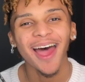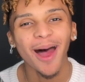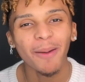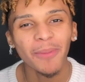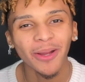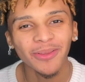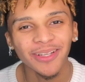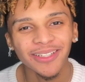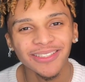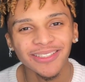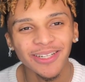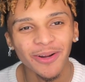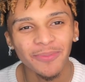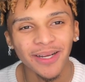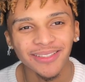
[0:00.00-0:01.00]
I'm about to
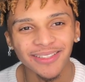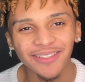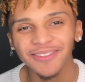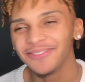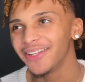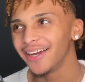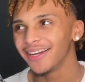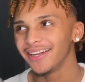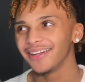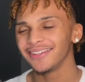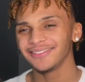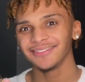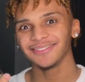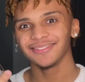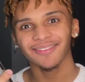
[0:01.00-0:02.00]
shit on myself, like,
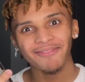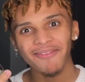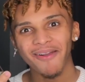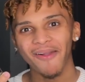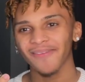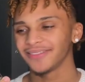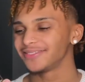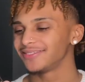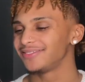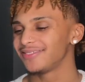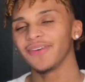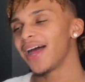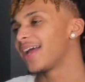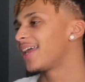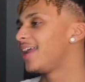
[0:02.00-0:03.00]

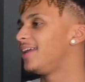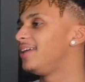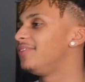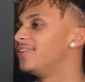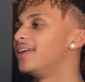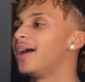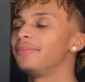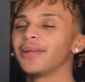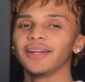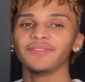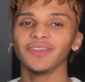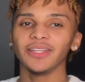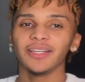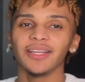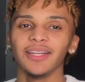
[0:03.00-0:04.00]
I can't even, I'm not
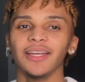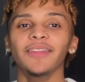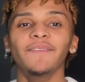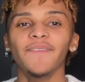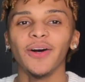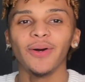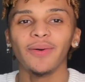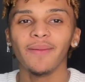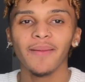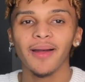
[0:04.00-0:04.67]
even looking at the phone.